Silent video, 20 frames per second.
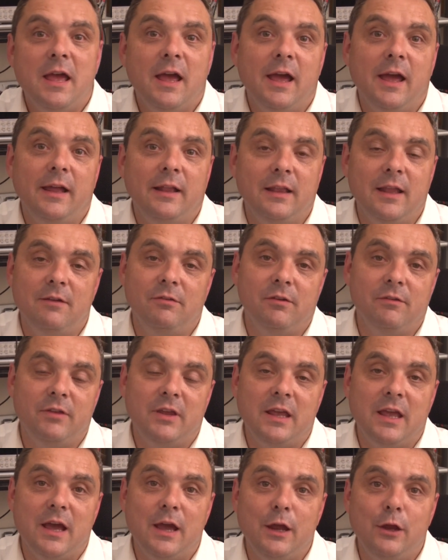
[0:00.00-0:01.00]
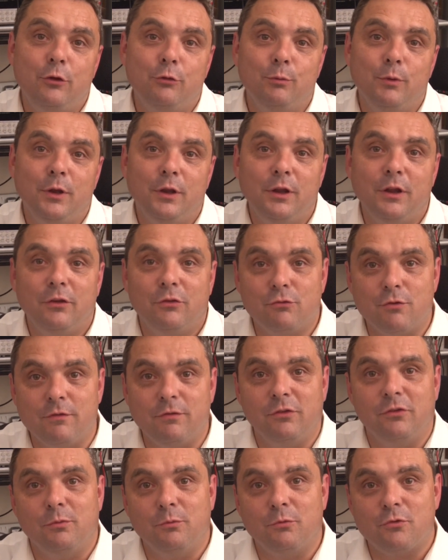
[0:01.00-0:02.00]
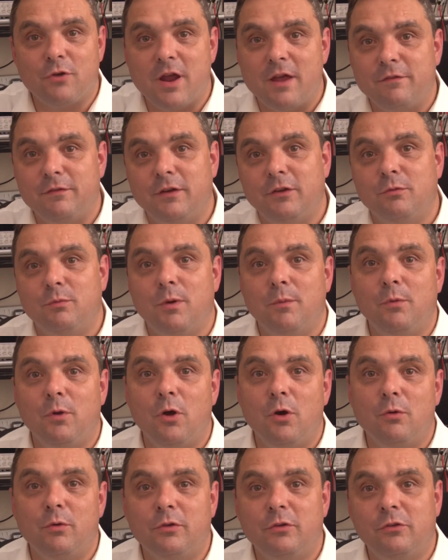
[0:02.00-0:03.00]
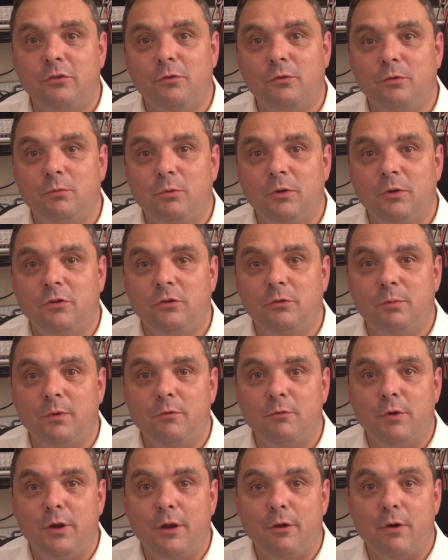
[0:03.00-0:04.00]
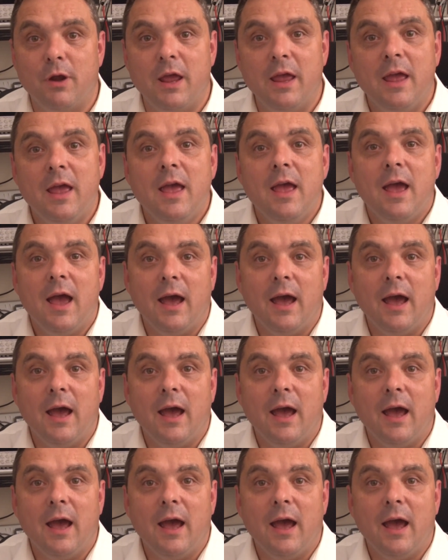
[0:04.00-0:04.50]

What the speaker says: The level of engagement, it's driven some traffic to my blog, which has been really great,